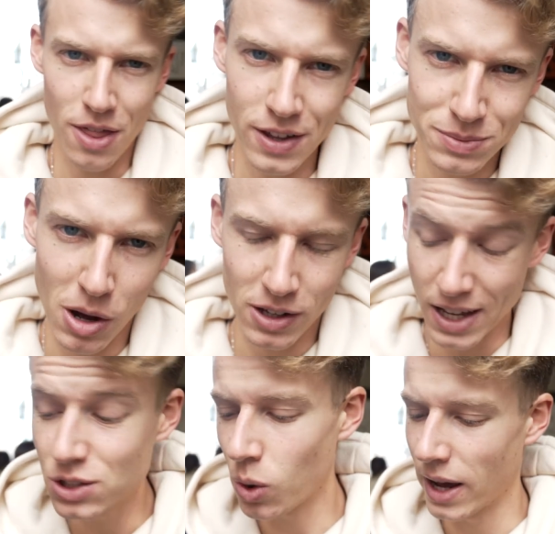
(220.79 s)
this market
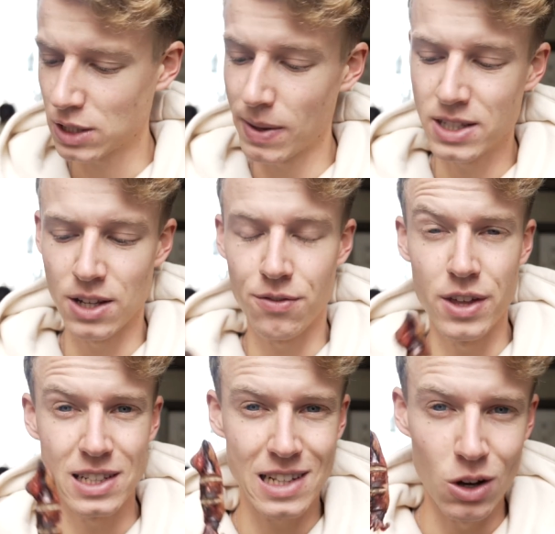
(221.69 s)
is quite expensive.
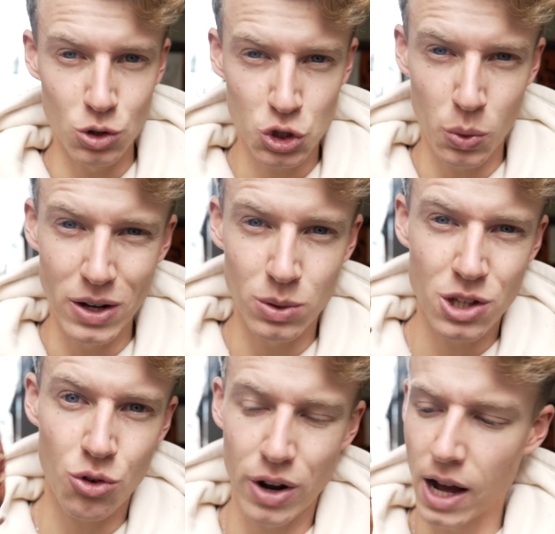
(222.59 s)
This little squid was
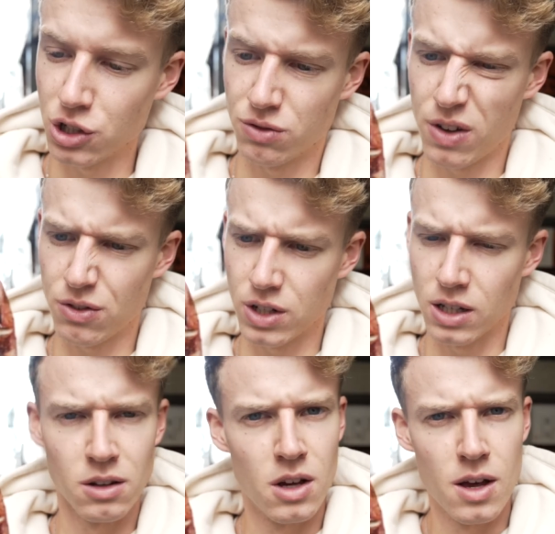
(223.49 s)
350.
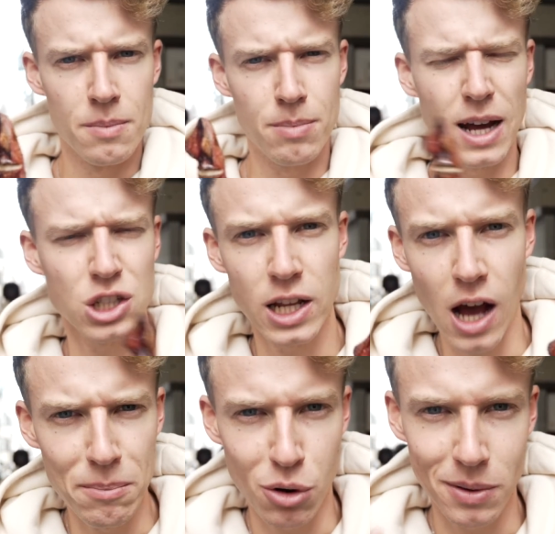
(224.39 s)
But actually,
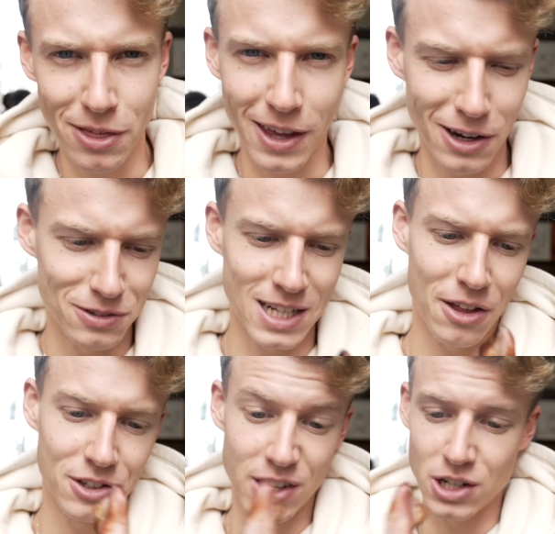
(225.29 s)
I'm probably thinking of
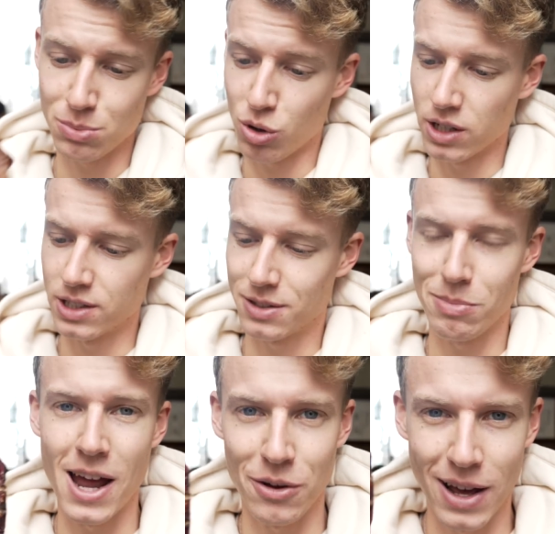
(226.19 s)
Southeast Asian prices.
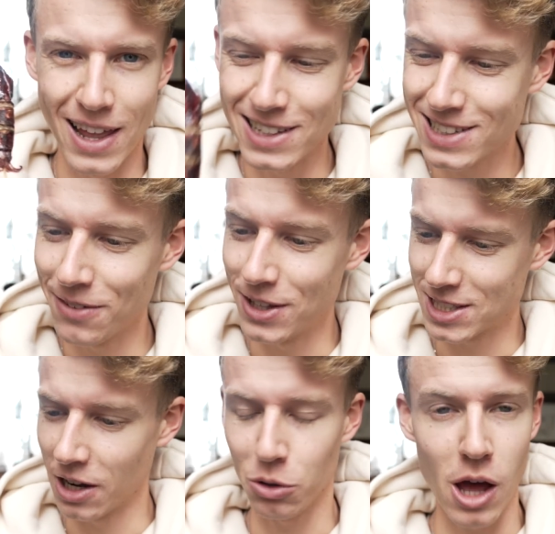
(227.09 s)
But anyway, let's give this little